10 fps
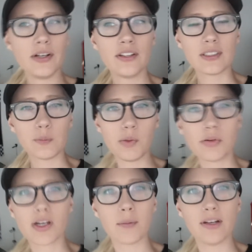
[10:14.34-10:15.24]
some
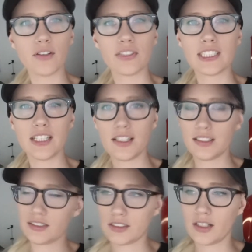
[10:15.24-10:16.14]
people coming over today,
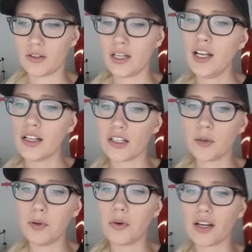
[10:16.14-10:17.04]
so they're gonna
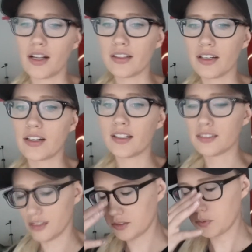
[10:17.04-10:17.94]
be working on their
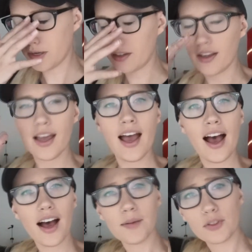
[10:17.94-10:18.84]
cars as well.
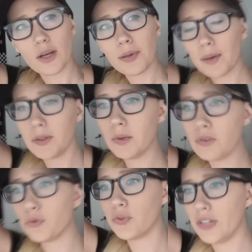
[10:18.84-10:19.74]
So I probably
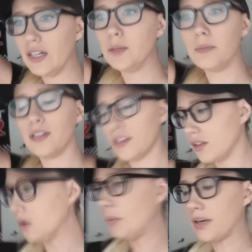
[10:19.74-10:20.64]
won't film
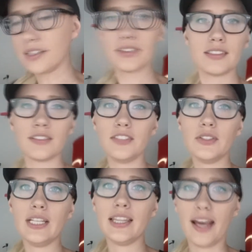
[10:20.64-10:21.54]
the whole process of
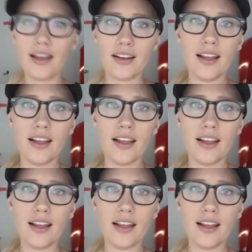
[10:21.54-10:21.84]
doing that.